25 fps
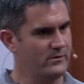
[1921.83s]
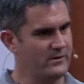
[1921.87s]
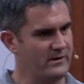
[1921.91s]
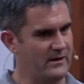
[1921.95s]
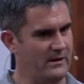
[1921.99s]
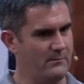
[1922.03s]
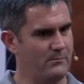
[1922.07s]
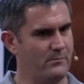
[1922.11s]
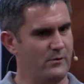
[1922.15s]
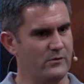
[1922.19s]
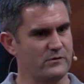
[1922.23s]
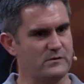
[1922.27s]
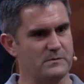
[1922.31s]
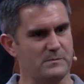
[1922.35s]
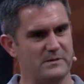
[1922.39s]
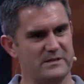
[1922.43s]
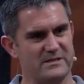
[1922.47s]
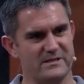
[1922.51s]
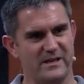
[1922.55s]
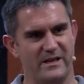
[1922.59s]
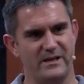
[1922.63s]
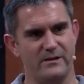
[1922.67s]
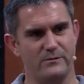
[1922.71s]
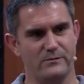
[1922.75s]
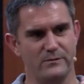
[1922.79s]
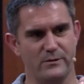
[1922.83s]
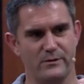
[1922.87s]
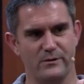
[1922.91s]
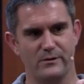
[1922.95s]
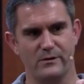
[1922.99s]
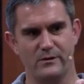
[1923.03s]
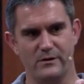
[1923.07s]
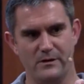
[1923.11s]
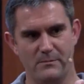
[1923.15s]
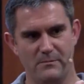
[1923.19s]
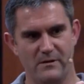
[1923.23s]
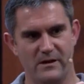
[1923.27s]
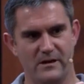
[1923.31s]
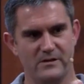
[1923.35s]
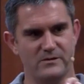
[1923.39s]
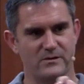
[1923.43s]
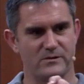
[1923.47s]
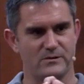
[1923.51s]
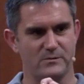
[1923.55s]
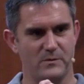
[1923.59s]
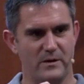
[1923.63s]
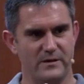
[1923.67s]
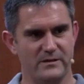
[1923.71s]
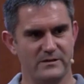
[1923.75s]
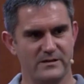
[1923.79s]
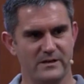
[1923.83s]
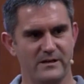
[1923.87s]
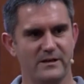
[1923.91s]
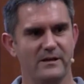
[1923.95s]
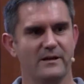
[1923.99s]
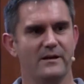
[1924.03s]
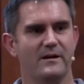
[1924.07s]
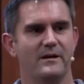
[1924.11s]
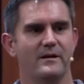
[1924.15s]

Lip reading: Can I possibly set you to 30 minutes or 20?